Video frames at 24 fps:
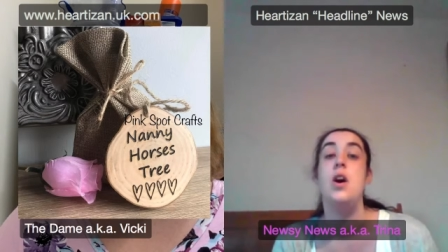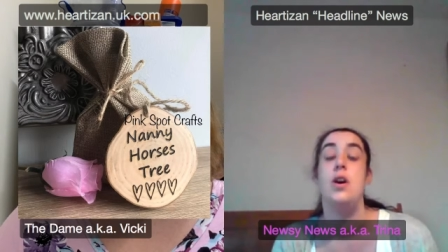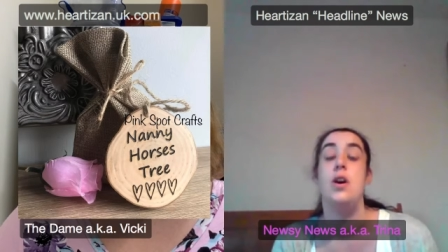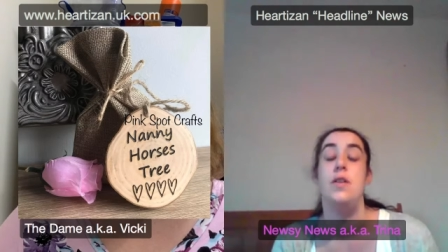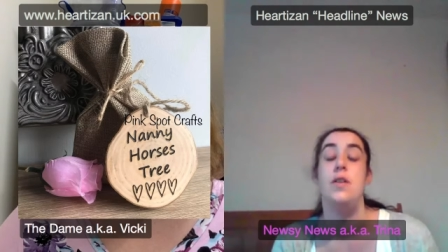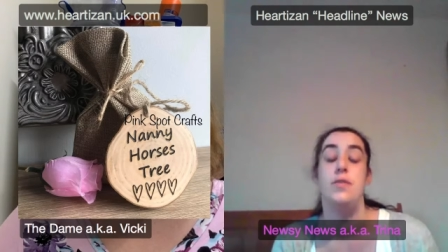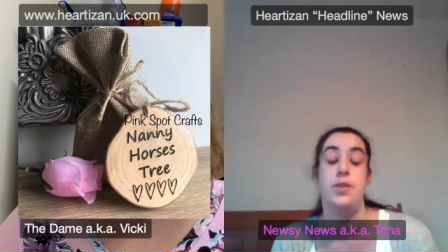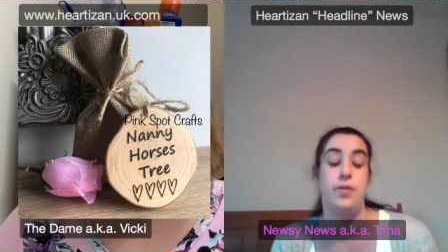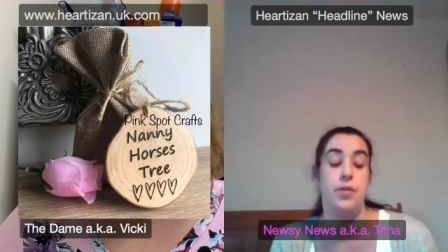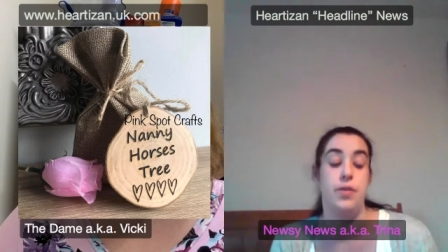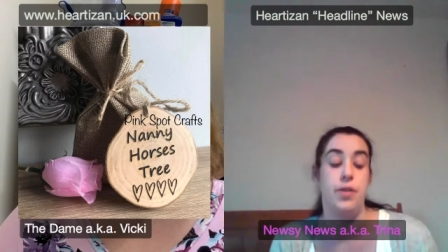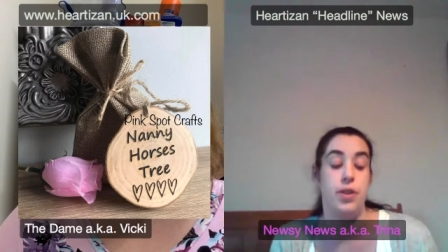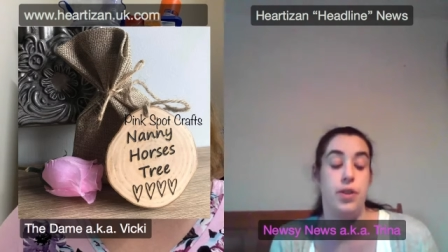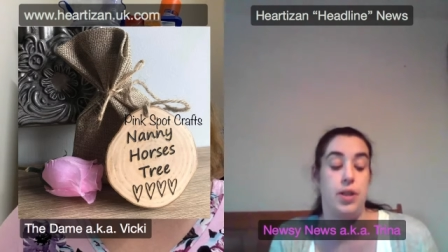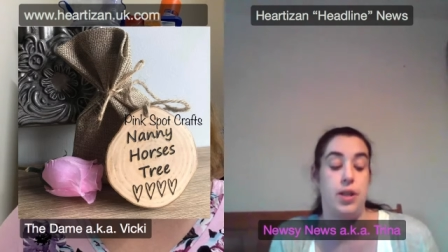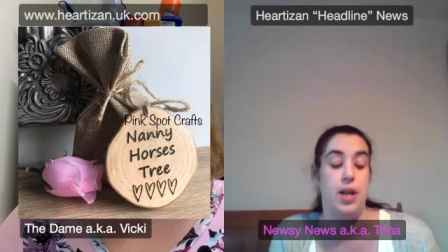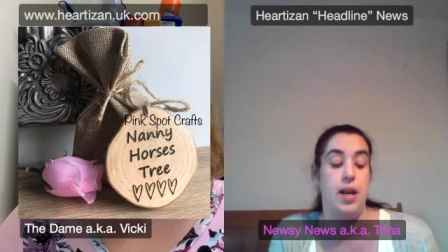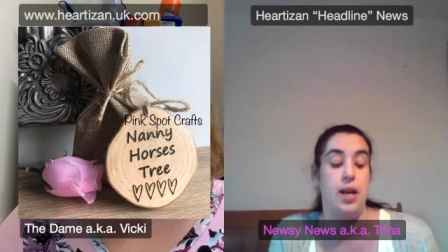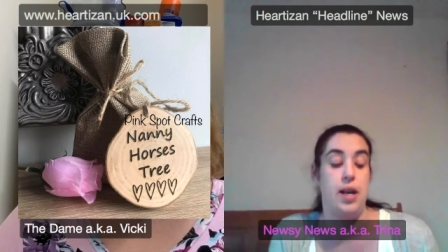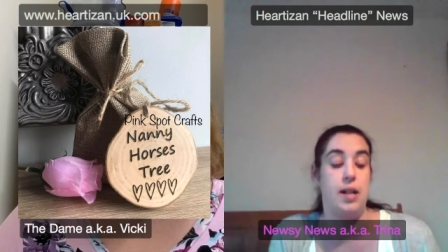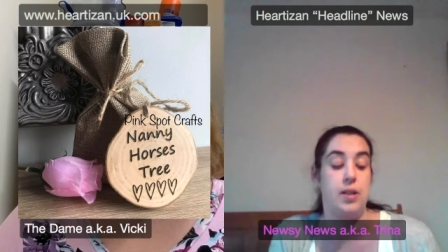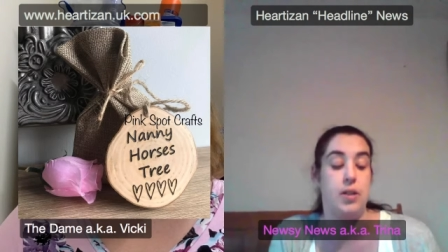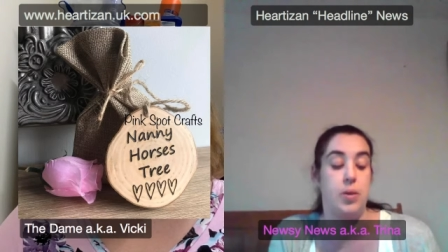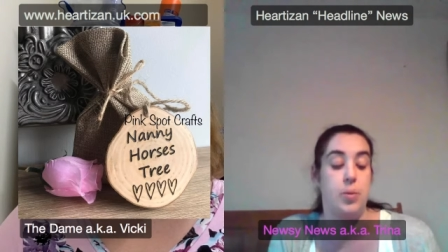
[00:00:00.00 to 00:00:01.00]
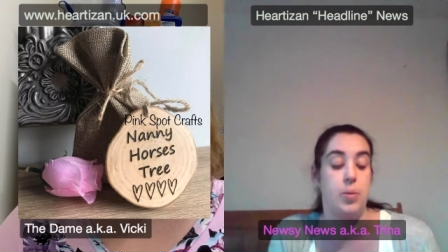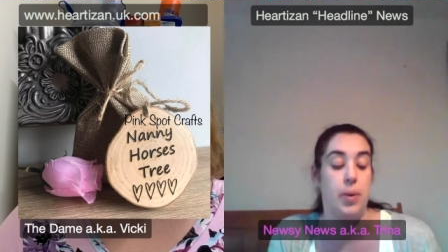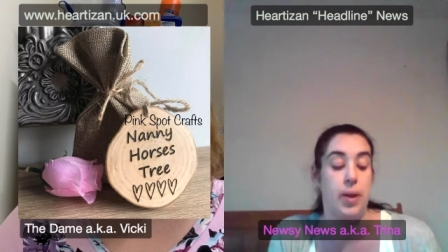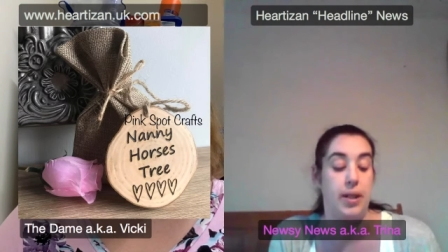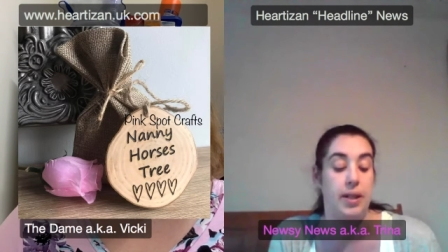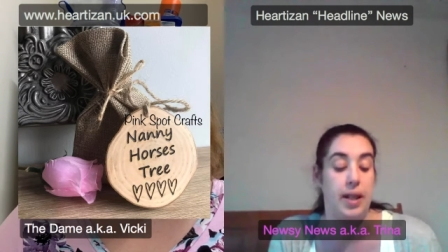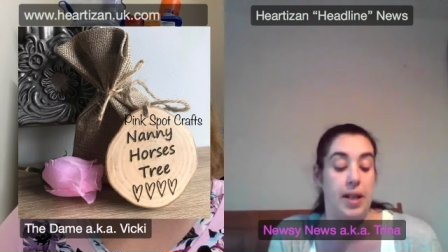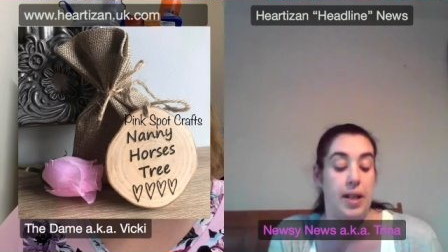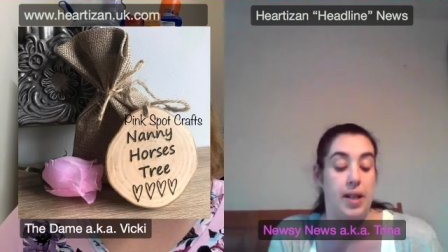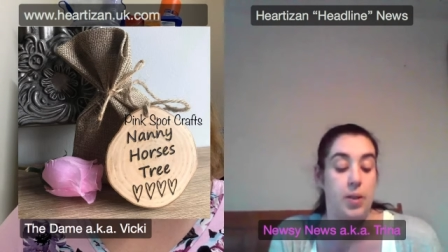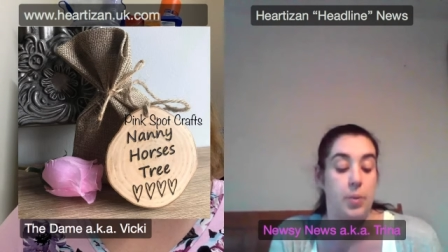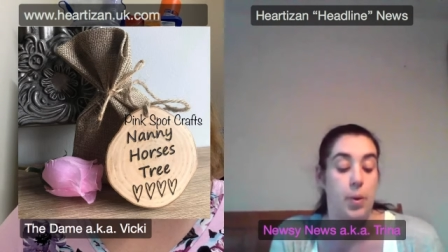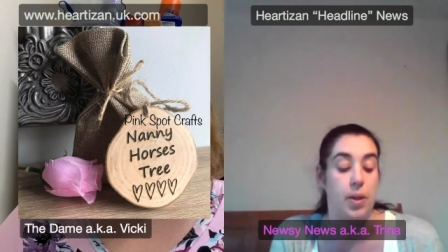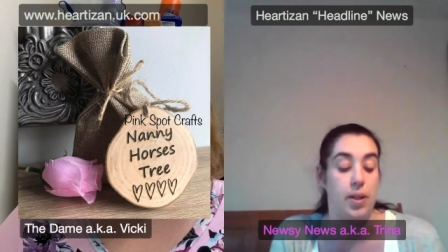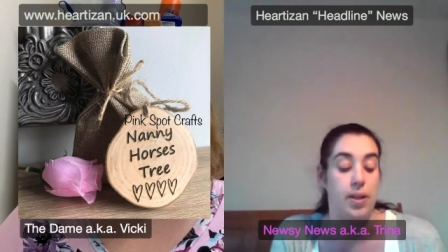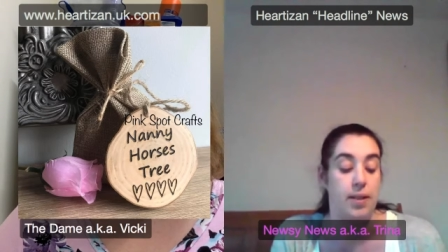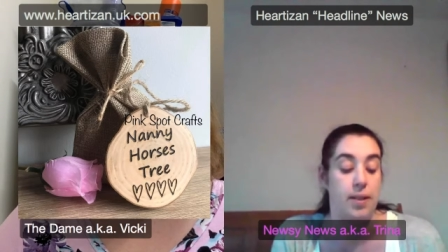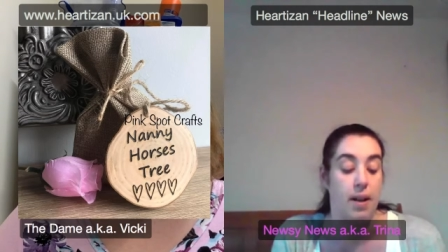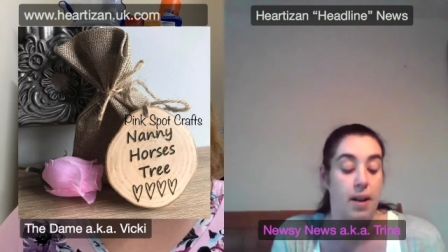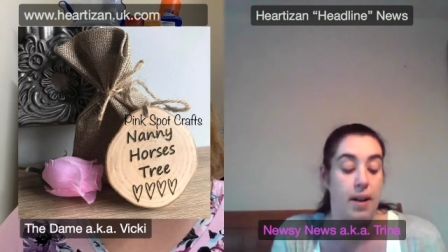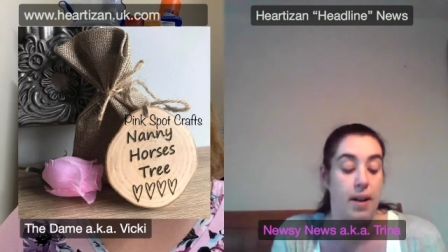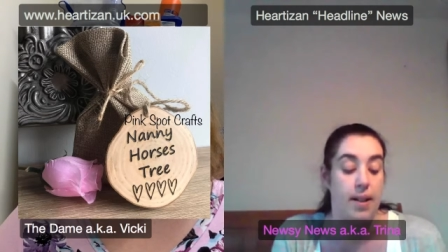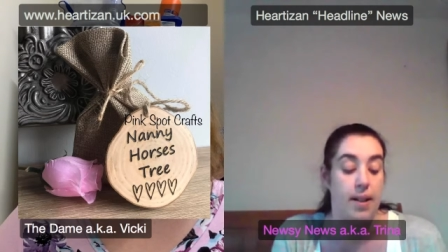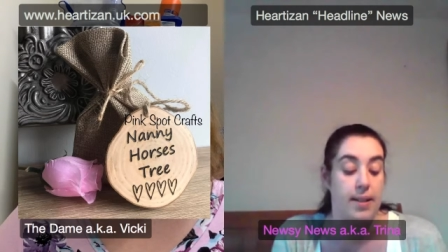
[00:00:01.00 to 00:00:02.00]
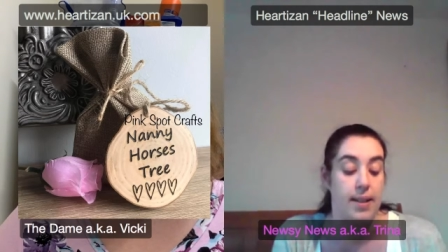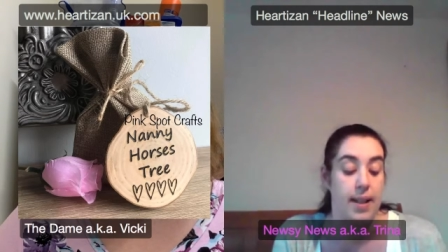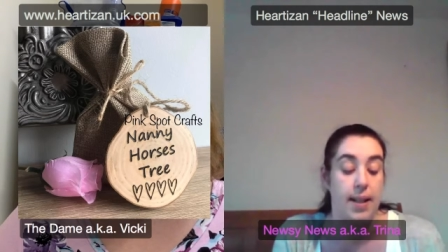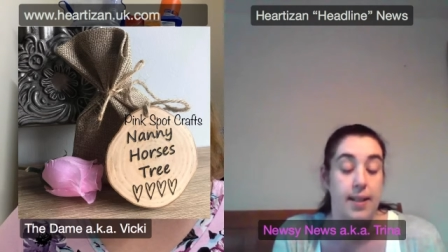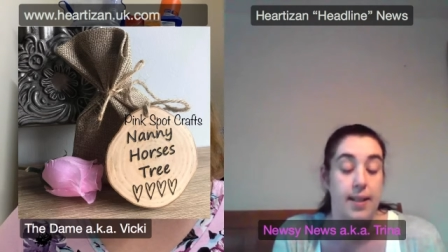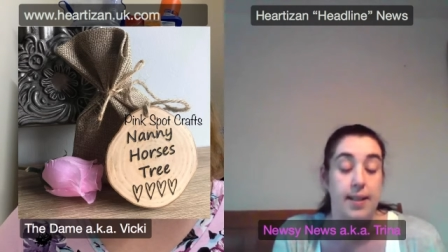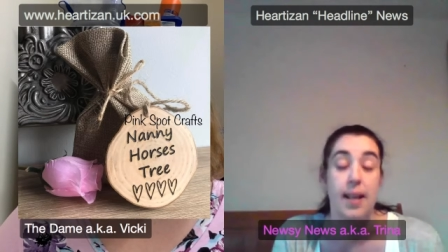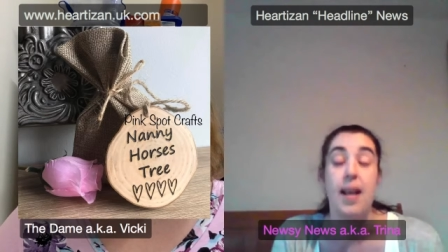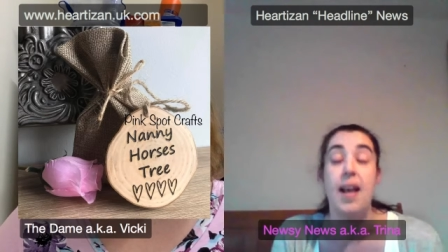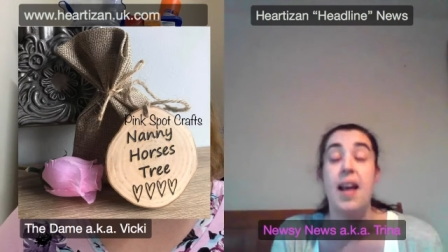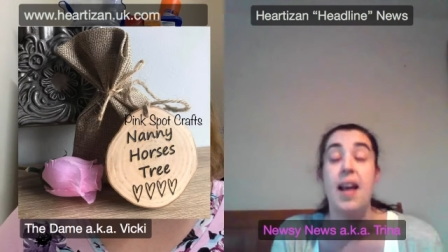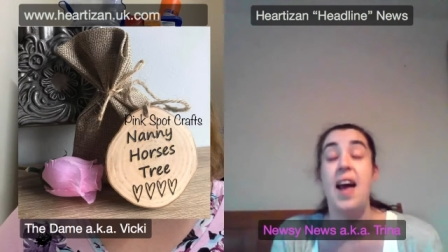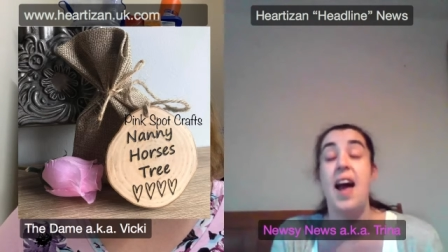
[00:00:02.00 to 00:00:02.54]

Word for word: of different things with these wood slices.